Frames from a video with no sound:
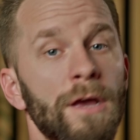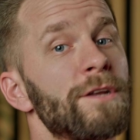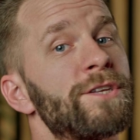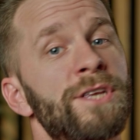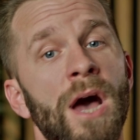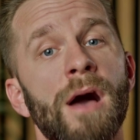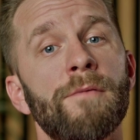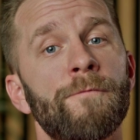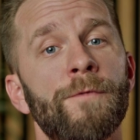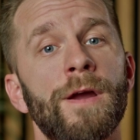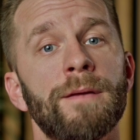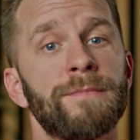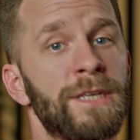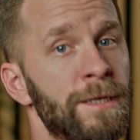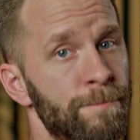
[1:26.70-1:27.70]

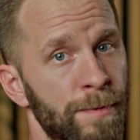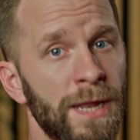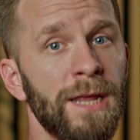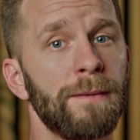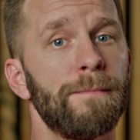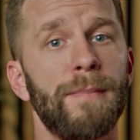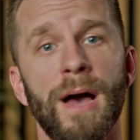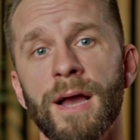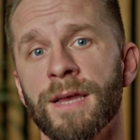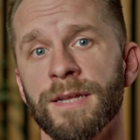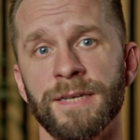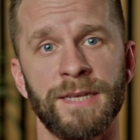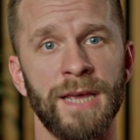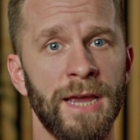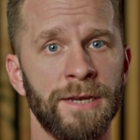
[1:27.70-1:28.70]
Timeframes split market
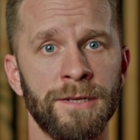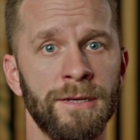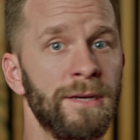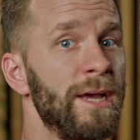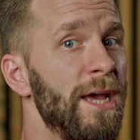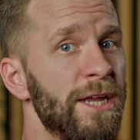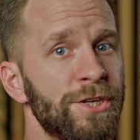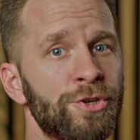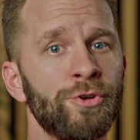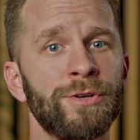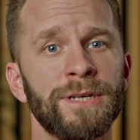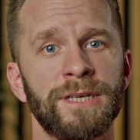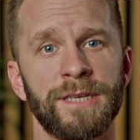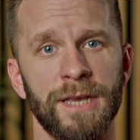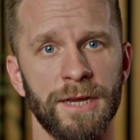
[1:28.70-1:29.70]
data into
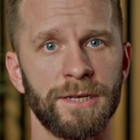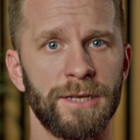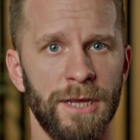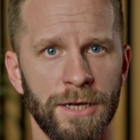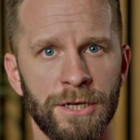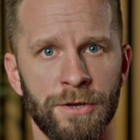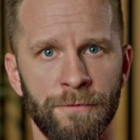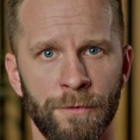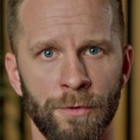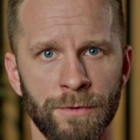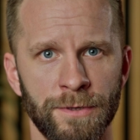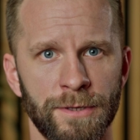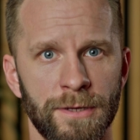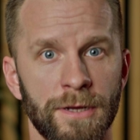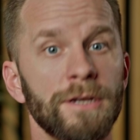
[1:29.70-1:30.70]
distinct
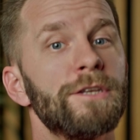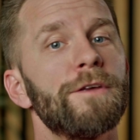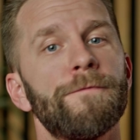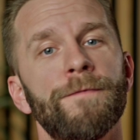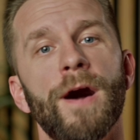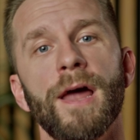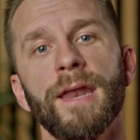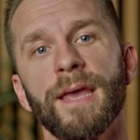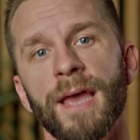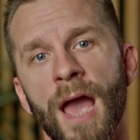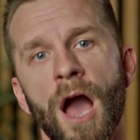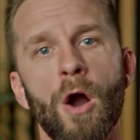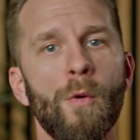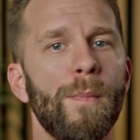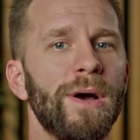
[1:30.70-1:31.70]
intervals, defining
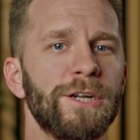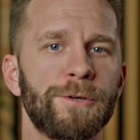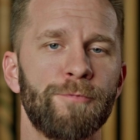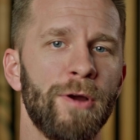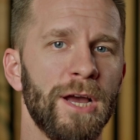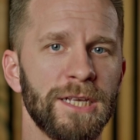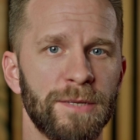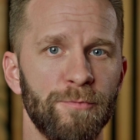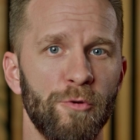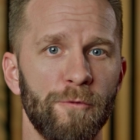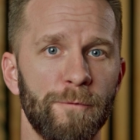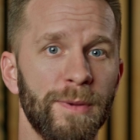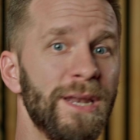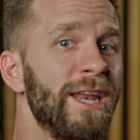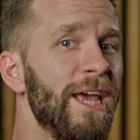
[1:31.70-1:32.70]
how much price
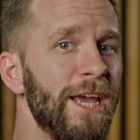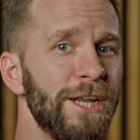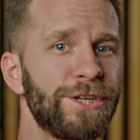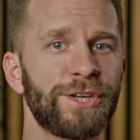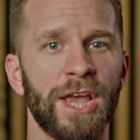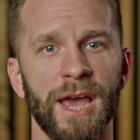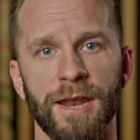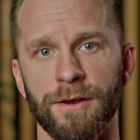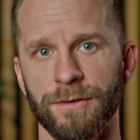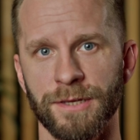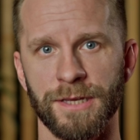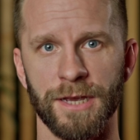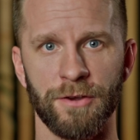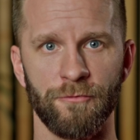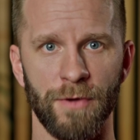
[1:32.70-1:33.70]
movement each
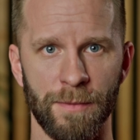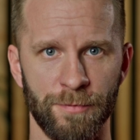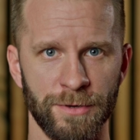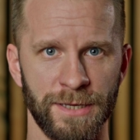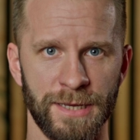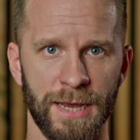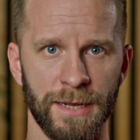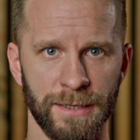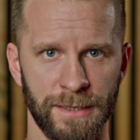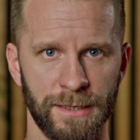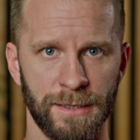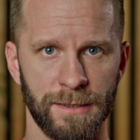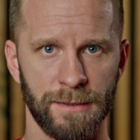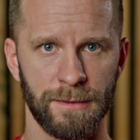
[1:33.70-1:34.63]
candlestick represents.